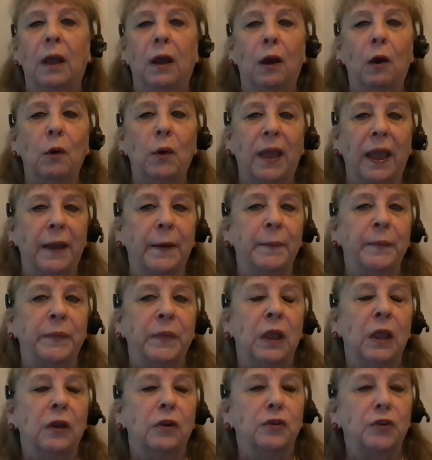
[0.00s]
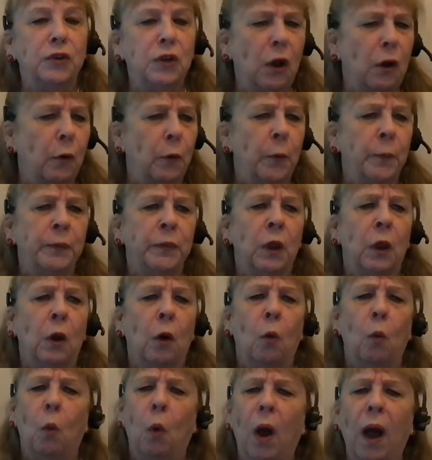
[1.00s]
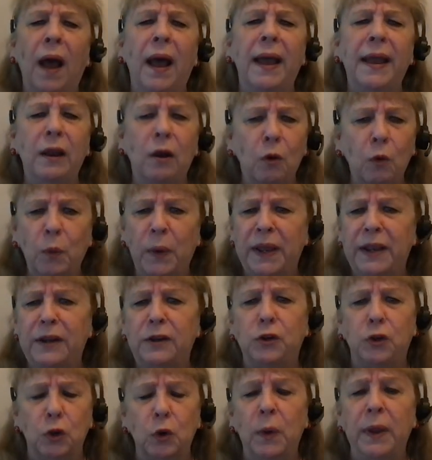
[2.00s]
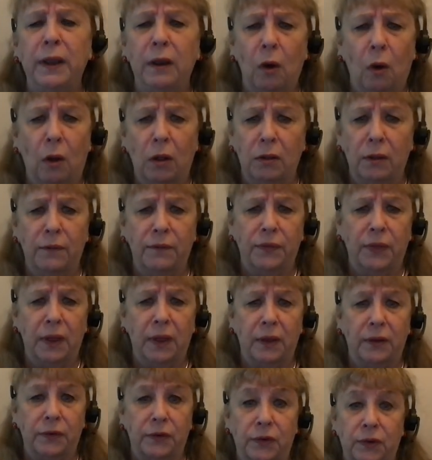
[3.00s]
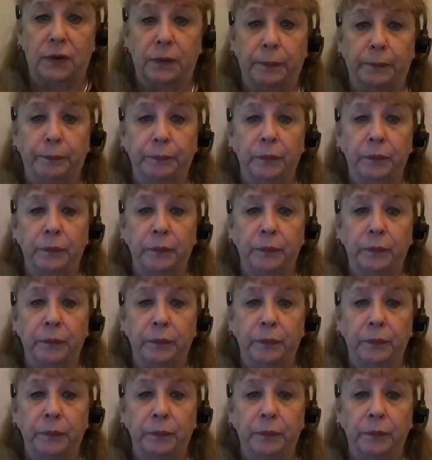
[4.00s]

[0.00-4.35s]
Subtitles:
Okay, so why are we doing all of this?